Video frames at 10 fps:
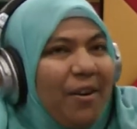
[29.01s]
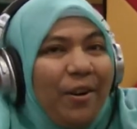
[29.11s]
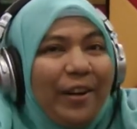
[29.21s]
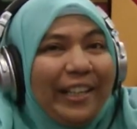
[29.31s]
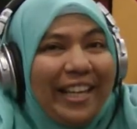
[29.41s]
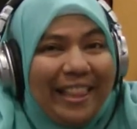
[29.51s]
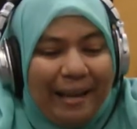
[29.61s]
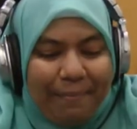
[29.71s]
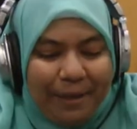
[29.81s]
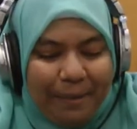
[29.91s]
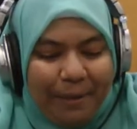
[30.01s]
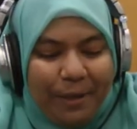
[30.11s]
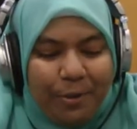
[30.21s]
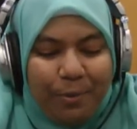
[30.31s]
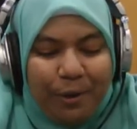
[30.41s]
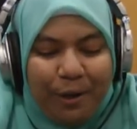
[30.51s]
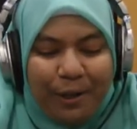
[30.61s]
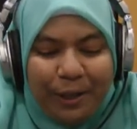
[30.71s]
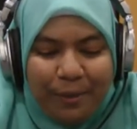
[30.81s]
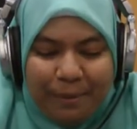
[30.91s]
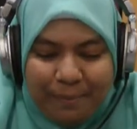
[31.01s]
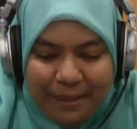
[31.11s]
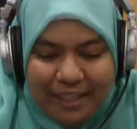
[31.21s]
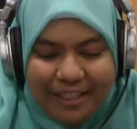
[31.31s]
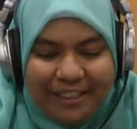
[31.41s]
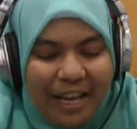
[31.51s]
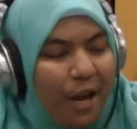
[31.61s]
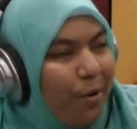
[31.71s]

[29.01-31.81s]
How hard can that be? Because we're all human beings.